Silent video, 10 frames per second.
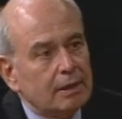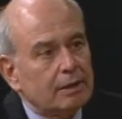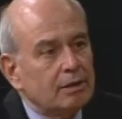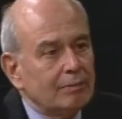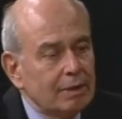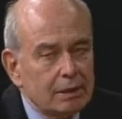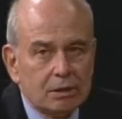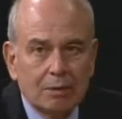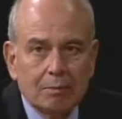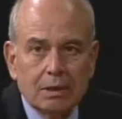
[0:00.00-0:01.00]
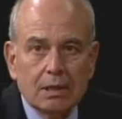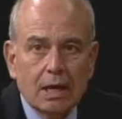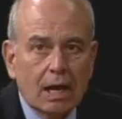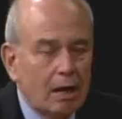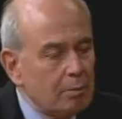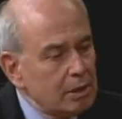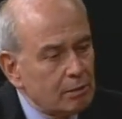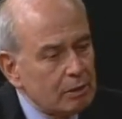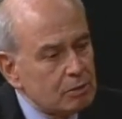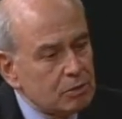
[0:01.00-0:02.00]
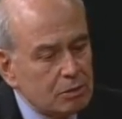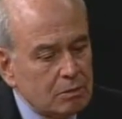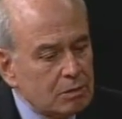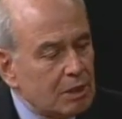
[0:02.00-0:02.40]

And tell me, tell me how many graduate students,